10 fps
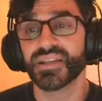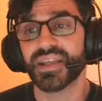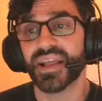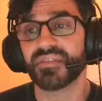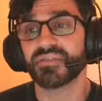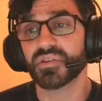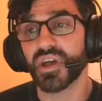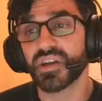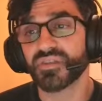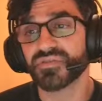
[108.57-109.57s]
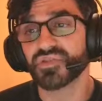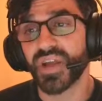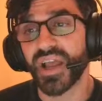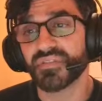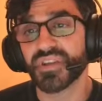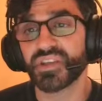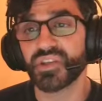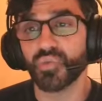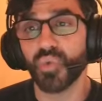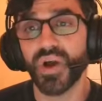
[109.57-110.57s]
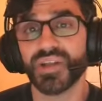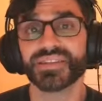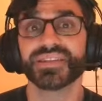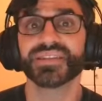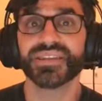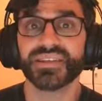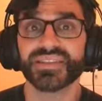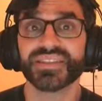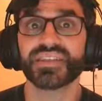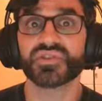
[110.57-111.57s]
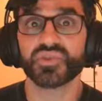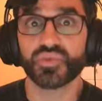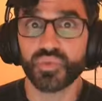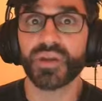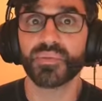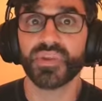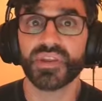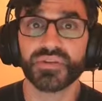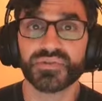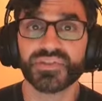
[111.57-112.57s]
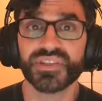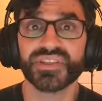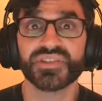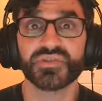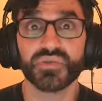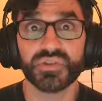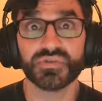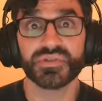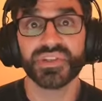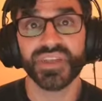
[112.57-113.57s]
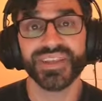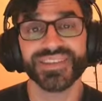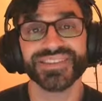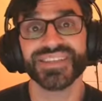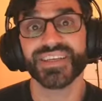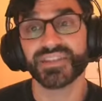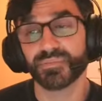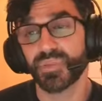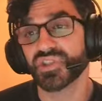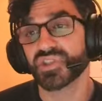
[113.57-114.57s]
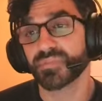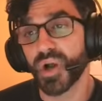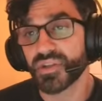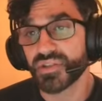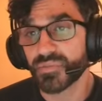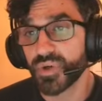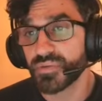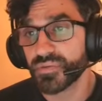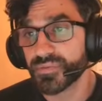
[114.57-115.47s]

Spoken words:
have a lot of traffic, you want data centers right within those cities to reduce latency as much as possible.